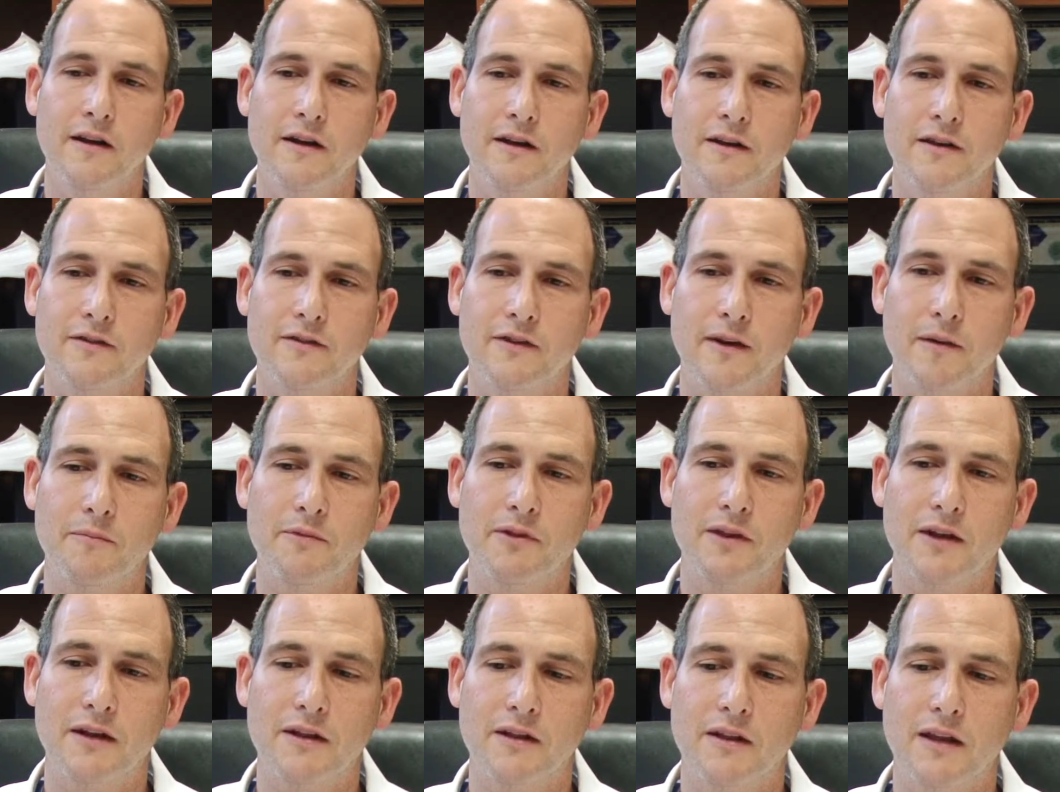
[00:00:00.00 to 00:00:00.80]

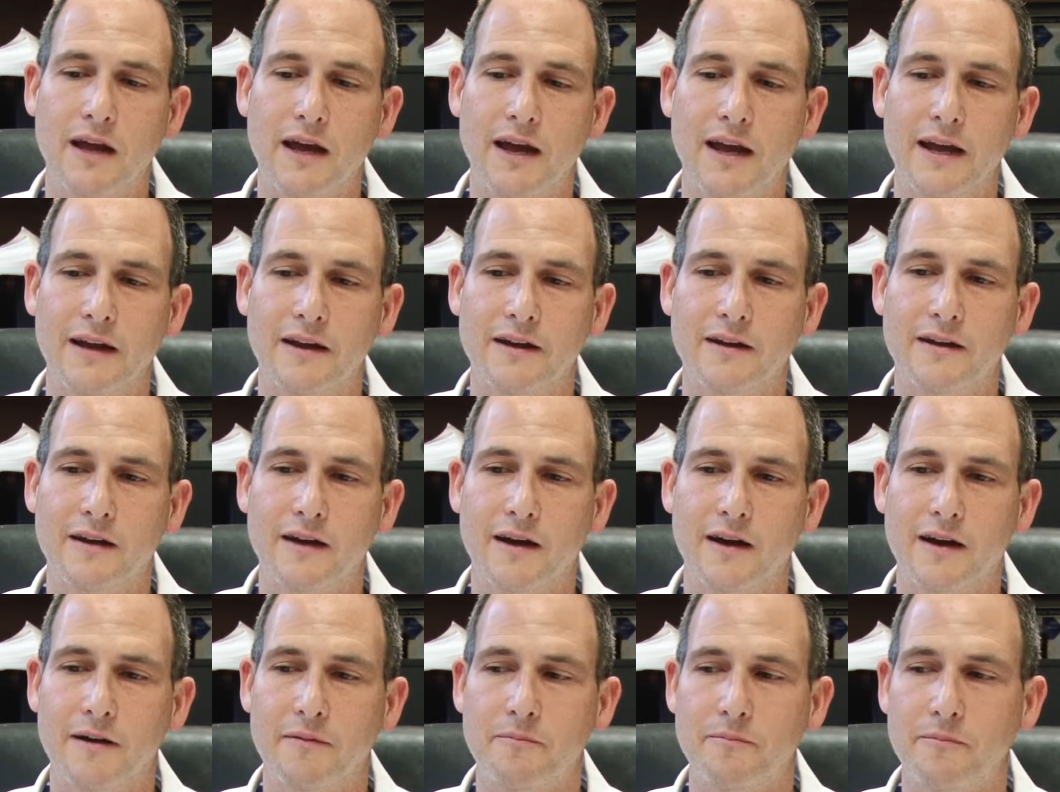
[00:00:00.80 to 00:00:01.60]
something like
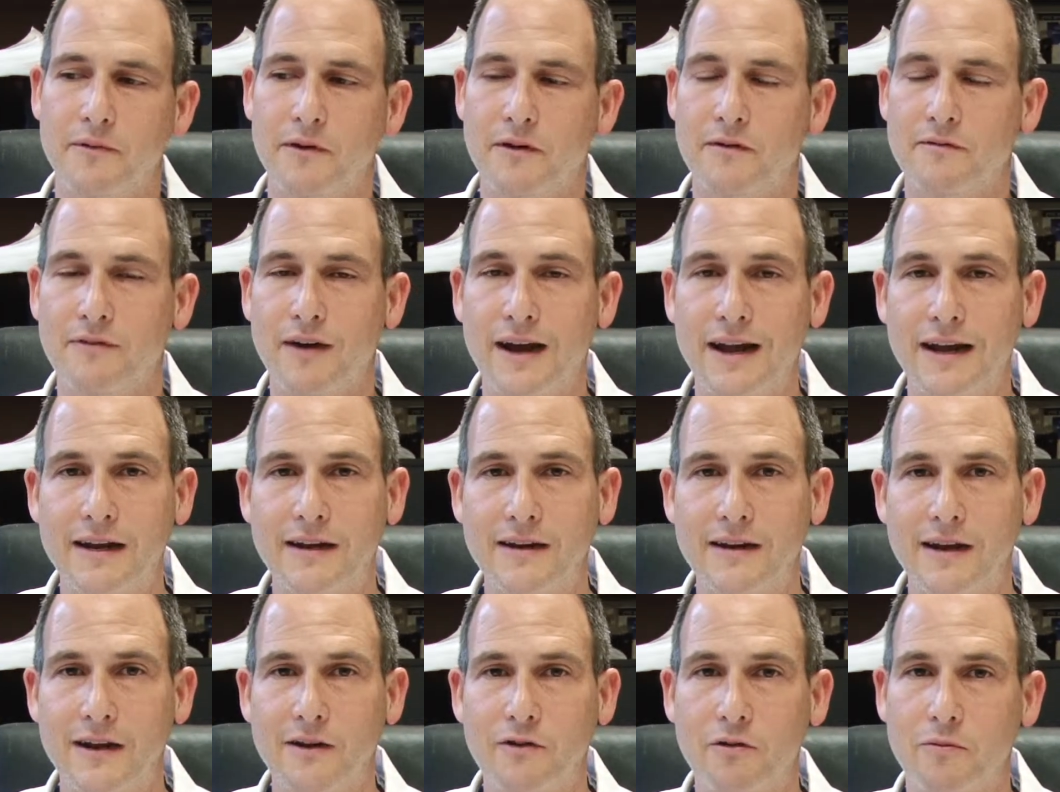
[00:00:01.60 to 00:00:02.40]

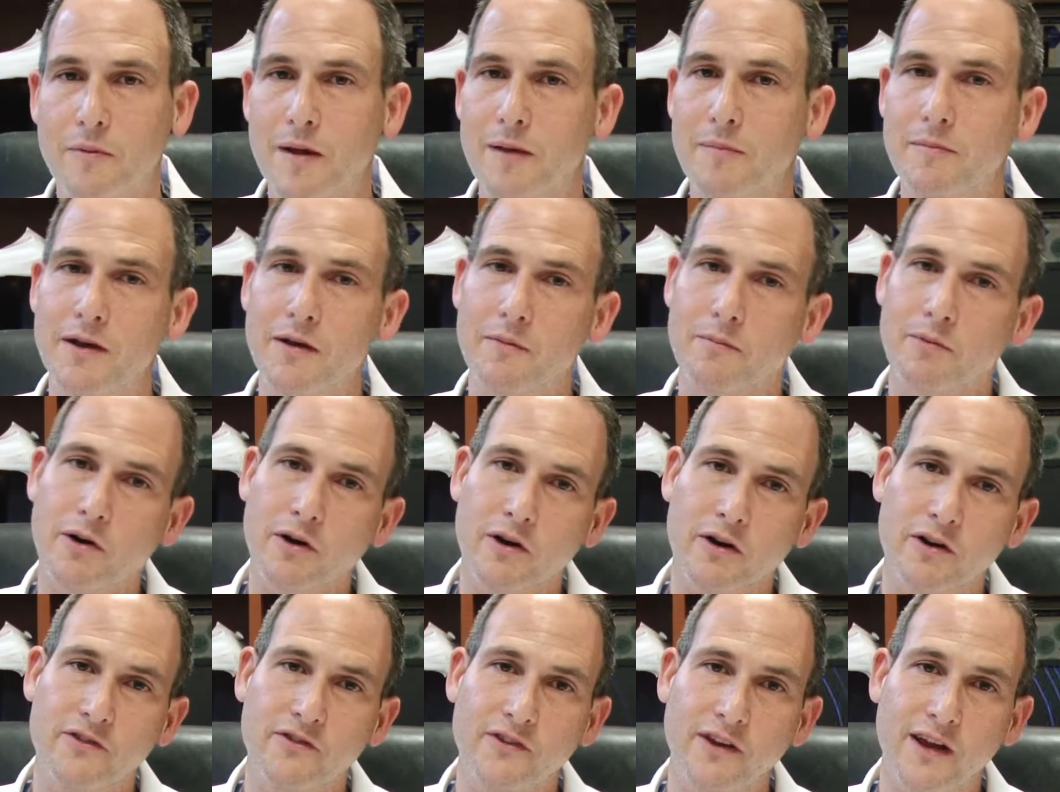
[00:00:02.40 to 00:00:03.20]
Vicodin or maybe a
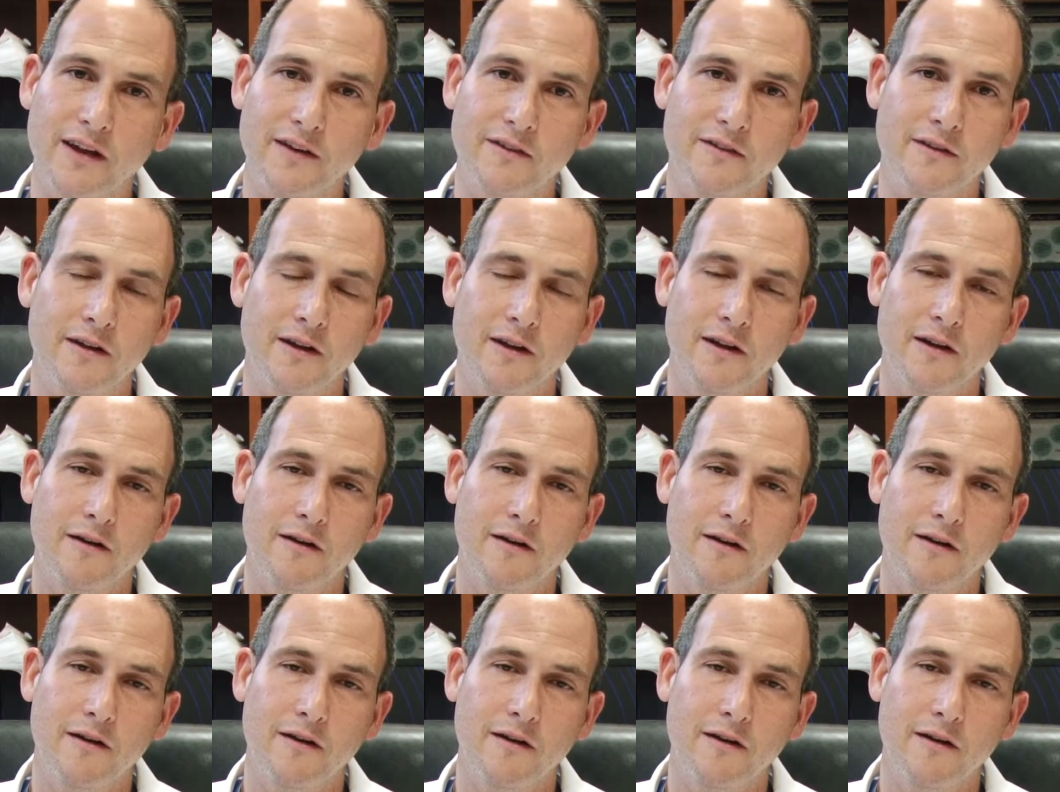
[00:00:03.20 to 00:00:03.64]
Percocet,